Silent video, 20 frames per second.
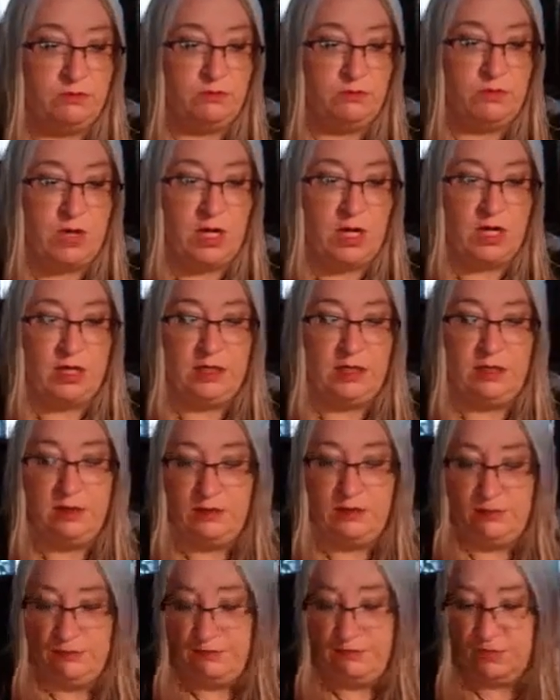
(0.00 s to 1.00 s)
ride
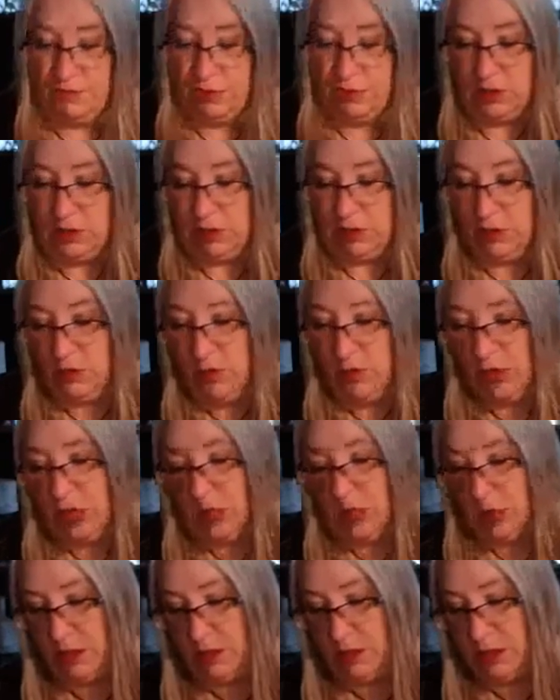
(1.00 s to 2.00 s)
for a little
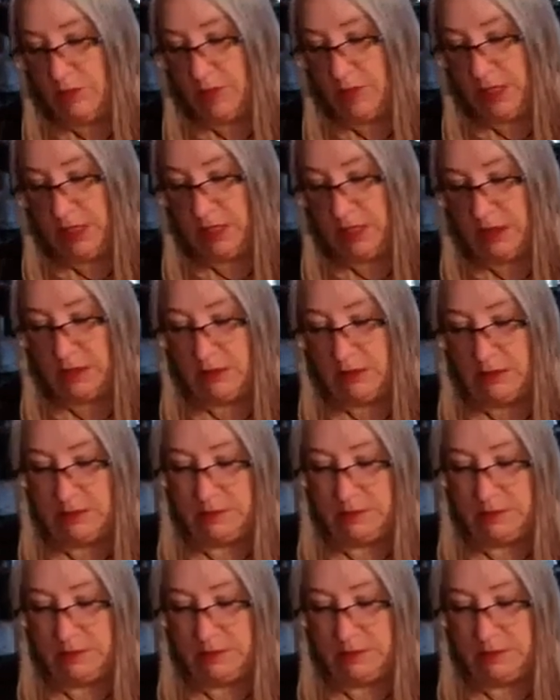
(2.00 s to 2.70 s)
while on the bike.